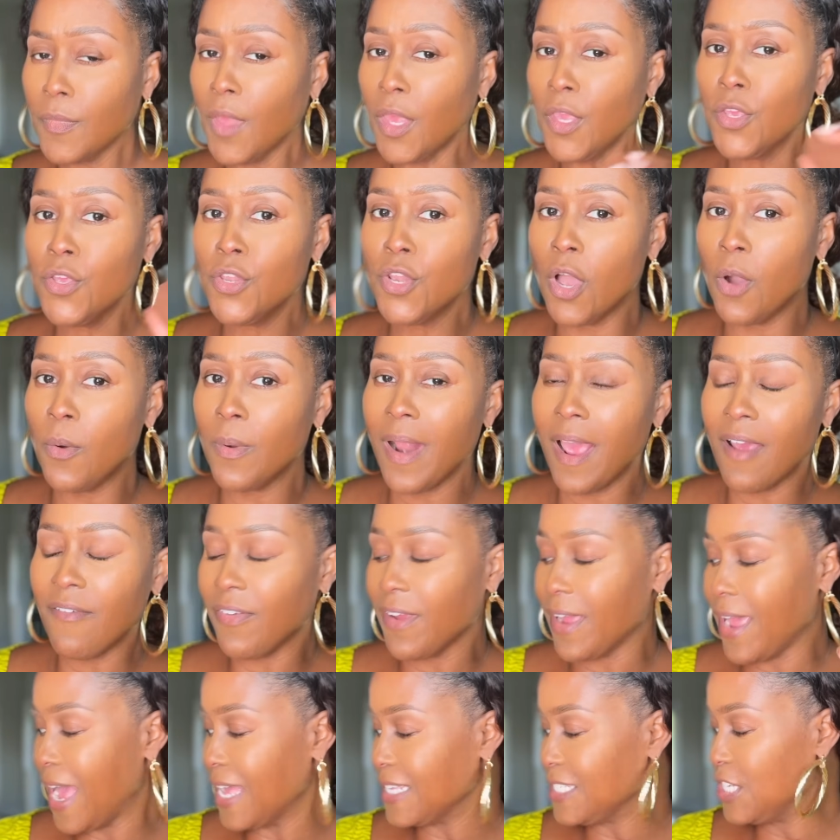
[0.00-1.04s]
You know what I
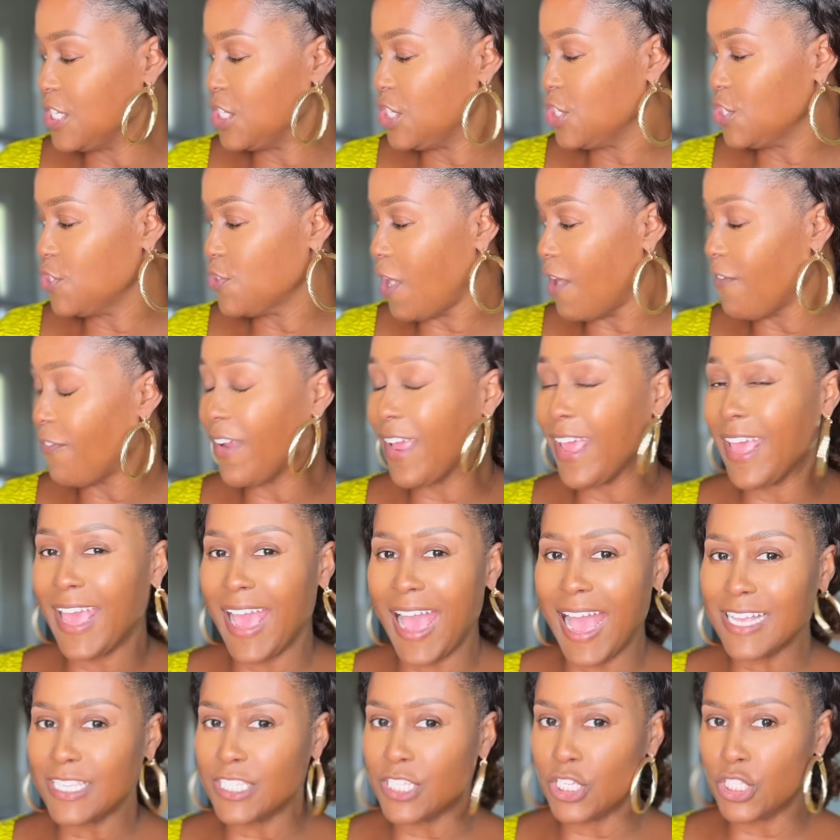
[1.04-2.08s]
forgot to do? I
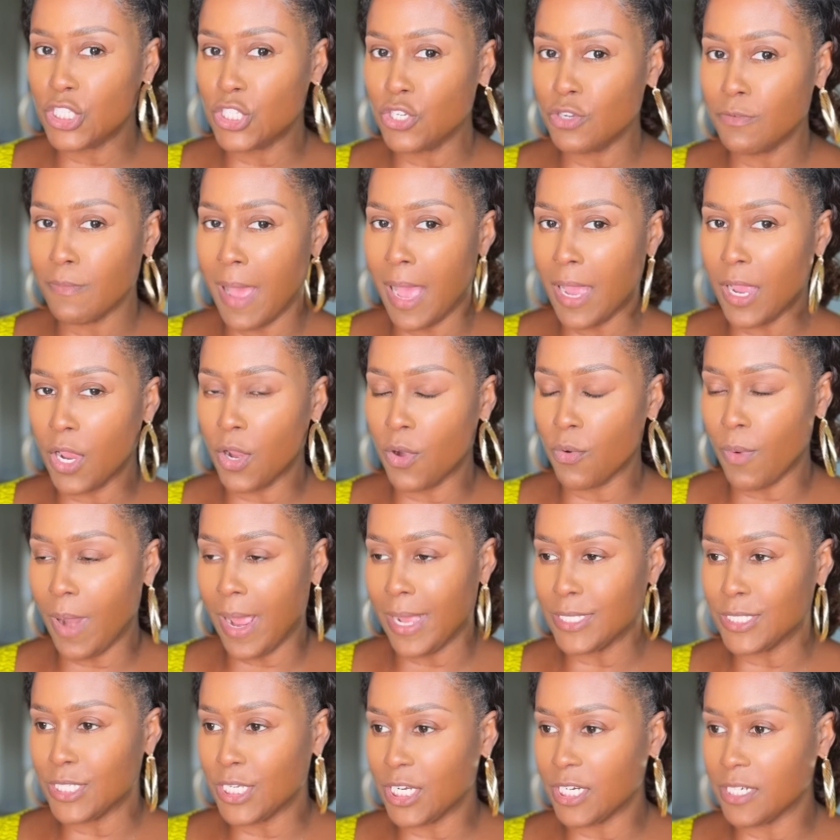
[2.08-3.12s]
forgot to do my
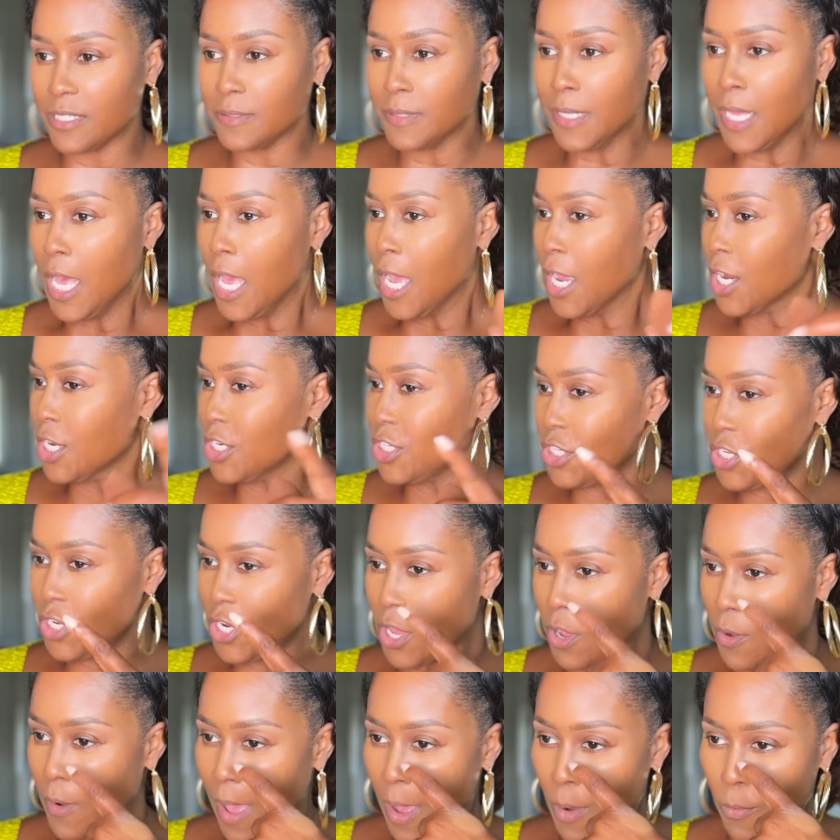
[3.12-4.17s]
corrector, because you
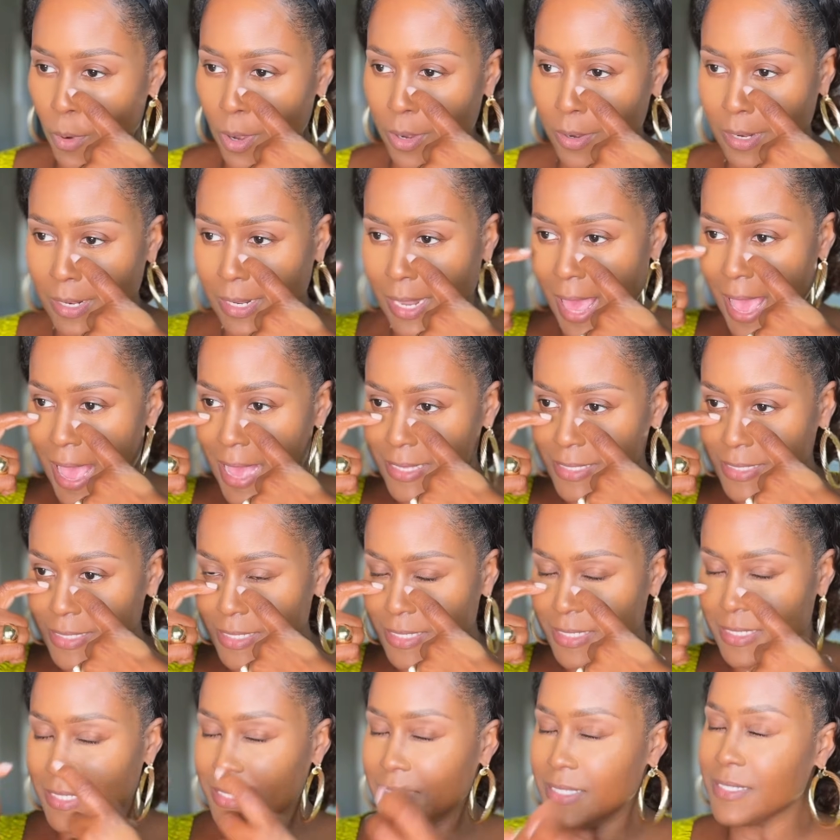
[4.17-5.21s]
know I wear
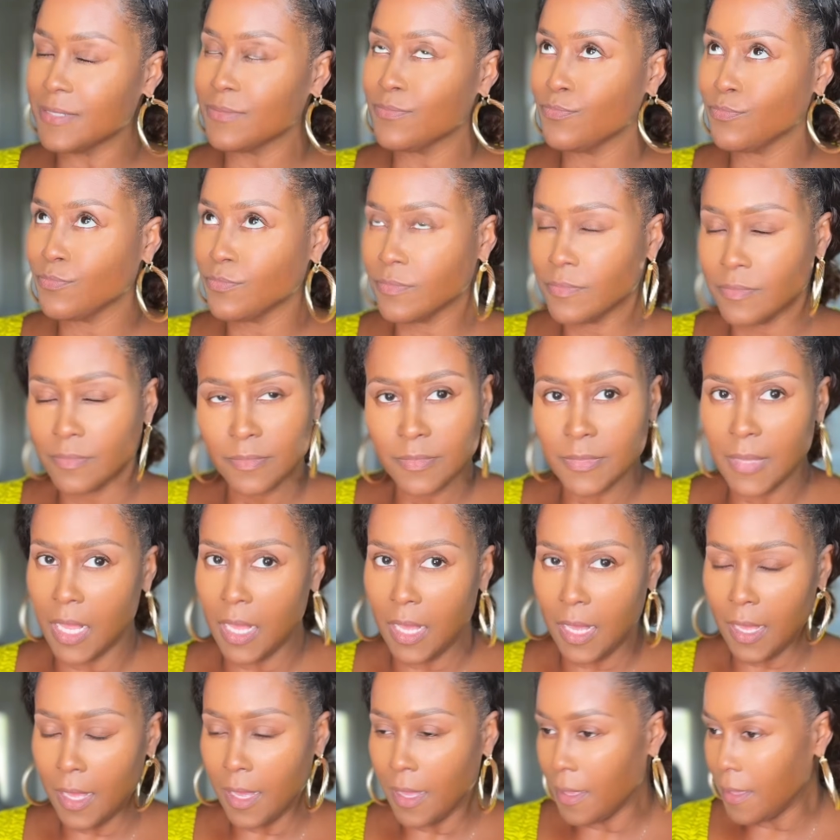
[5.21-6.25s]
glasses.
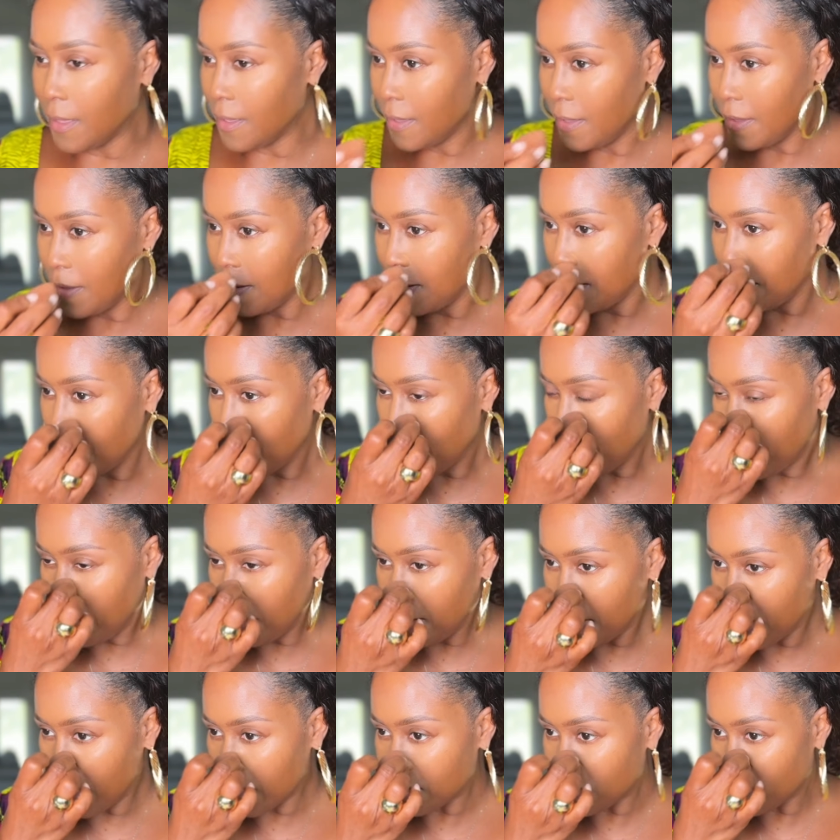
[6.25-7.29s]

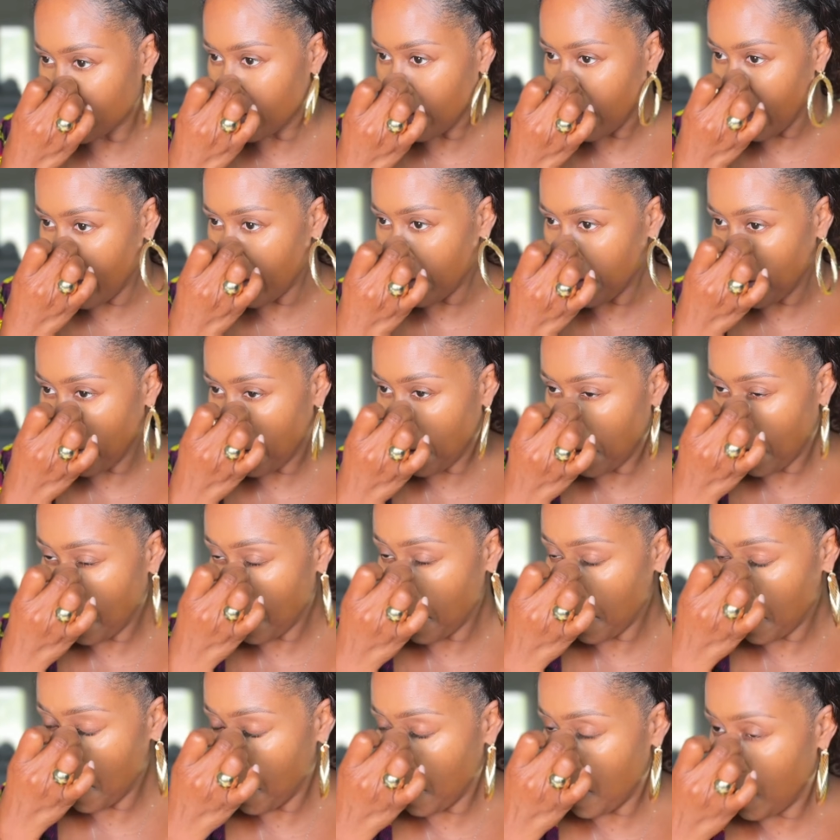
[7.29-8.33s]
That's okay.
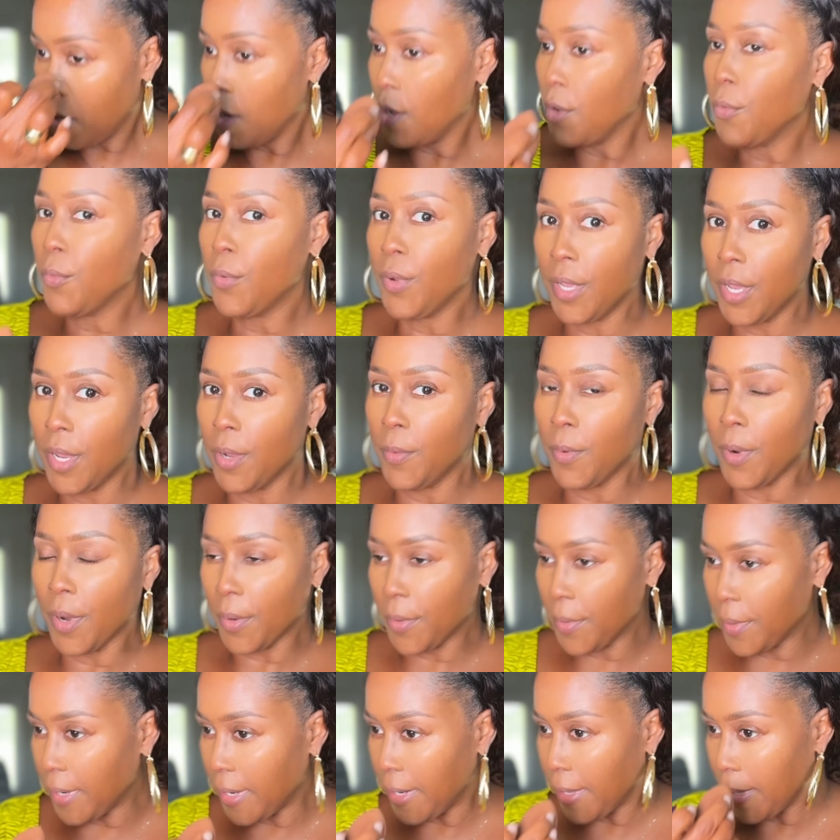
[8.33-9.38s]
We're gonna work
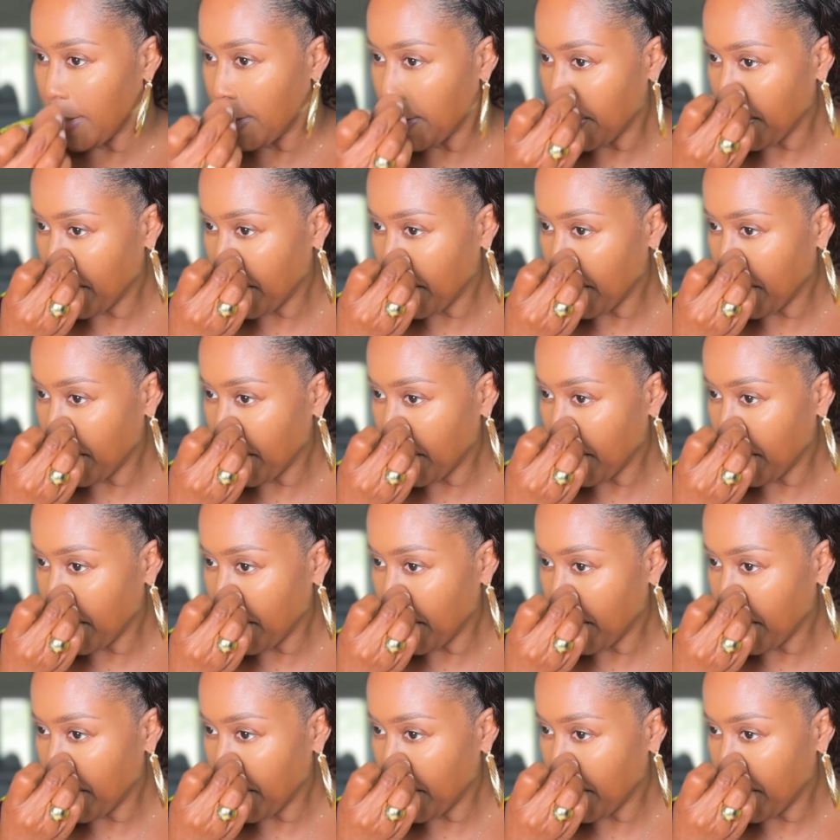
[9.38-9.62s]
with it.